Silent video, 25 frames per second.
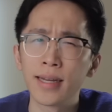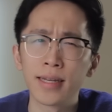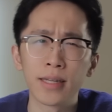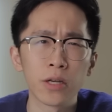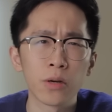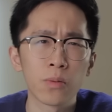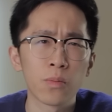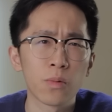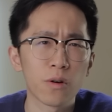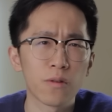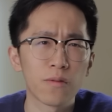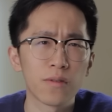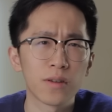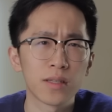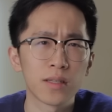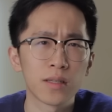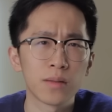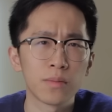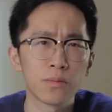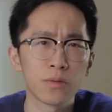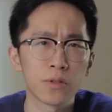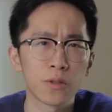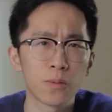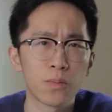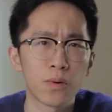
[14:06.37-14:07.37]

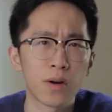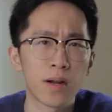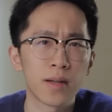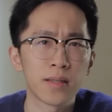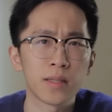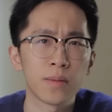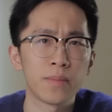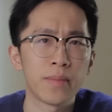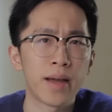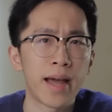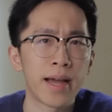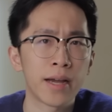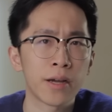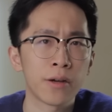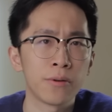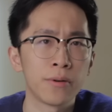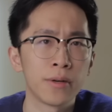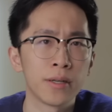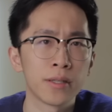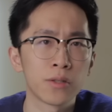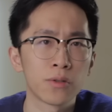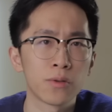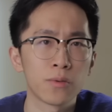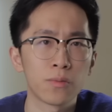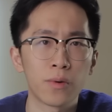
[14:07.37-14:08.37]
neumorphism was brought to
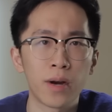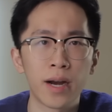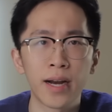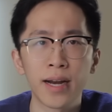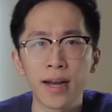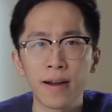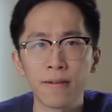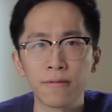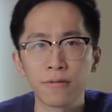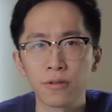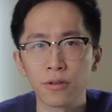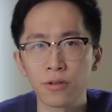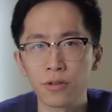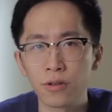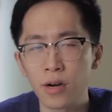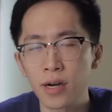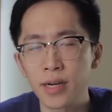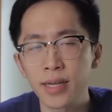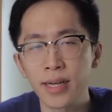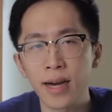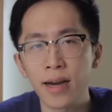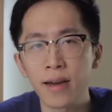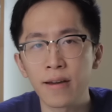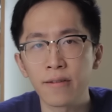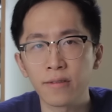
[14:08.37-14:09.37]
macOS right after
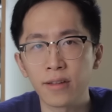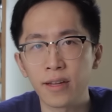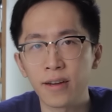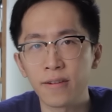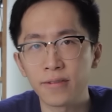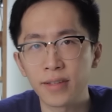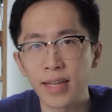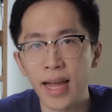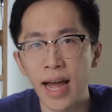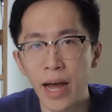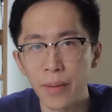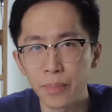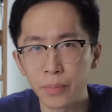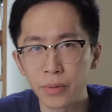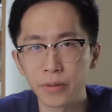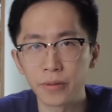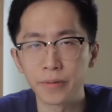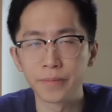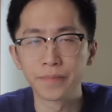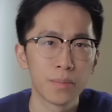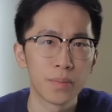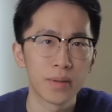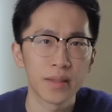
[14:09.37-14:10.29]
Jony Ive left Apple.